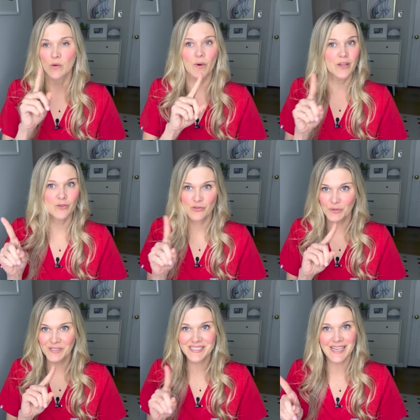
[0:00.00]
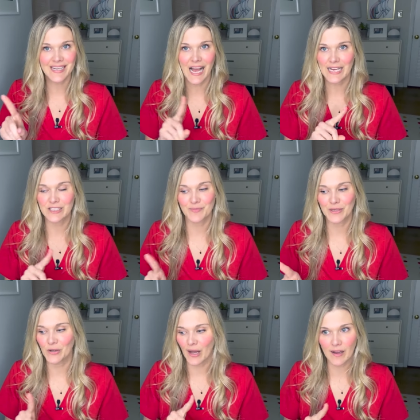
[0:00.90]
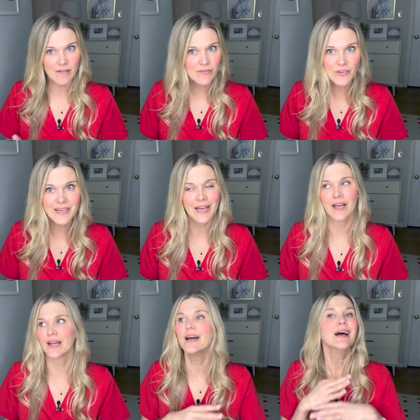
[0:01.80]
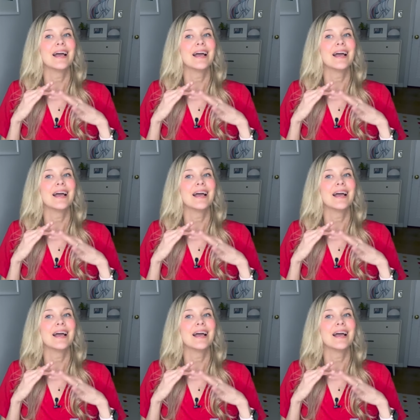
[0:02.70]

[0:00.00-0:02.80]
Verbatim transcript: where you truly take an active pill every day